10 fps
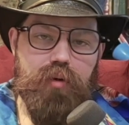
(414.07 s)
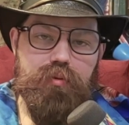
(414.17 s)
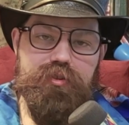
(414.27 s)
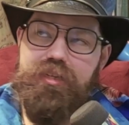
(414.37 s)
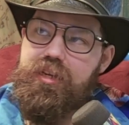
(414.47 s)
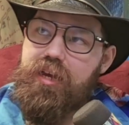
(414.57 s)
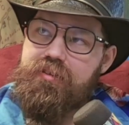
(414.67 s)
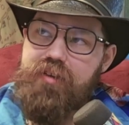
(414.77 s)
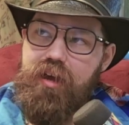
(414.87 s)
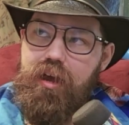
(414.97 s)
We'll see you
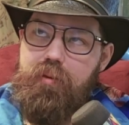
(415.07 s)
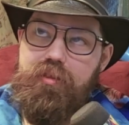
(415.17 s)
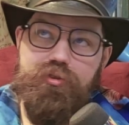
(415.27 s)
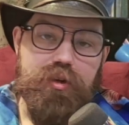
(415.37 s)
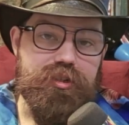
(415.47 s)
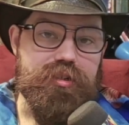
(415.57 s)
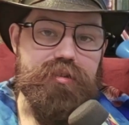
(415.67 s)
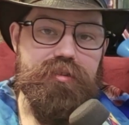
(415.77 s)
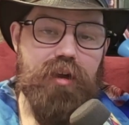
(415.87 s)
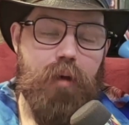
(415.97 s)
next time in the
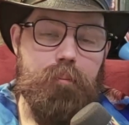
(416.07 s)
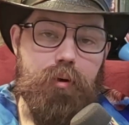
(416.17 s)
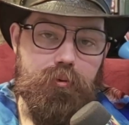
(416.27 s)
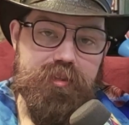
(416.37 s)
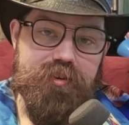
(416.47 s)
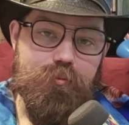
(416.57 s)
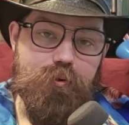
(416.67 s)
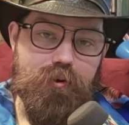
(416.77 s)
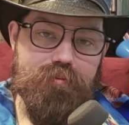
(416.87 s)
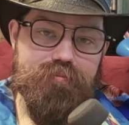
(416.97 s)
trenches on Poets at War.